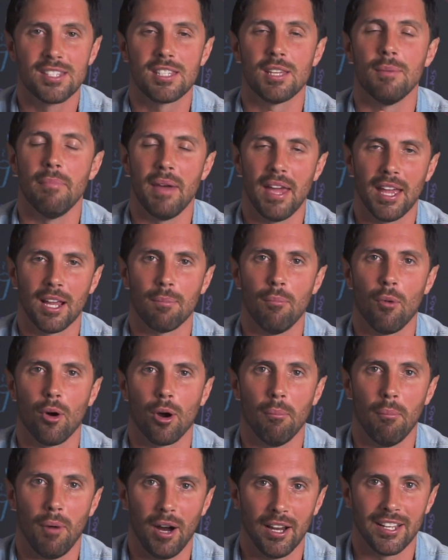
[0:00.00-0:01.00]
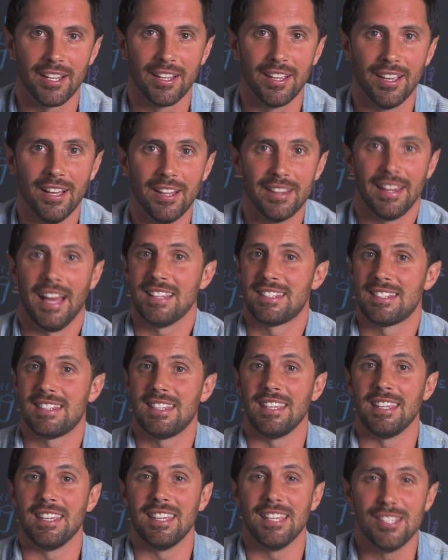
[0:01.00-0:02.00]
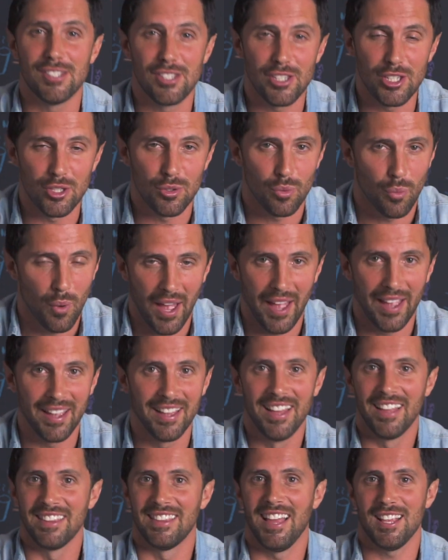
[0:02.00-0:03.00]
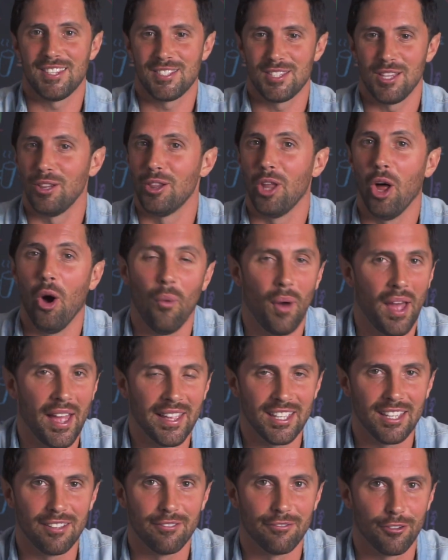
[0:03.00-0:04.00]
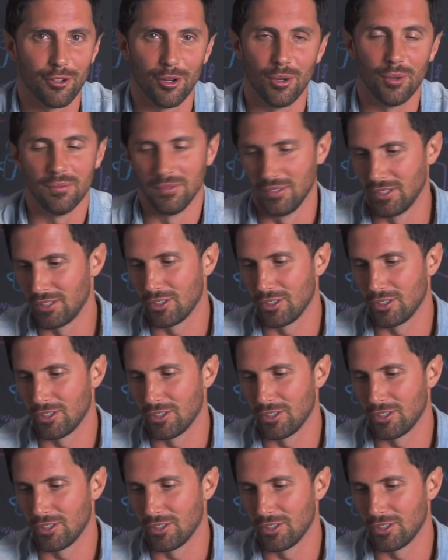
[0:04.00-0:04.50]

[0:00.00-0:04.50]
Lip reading: to make more money. That's the easiest way, that's the low-hanging fruit.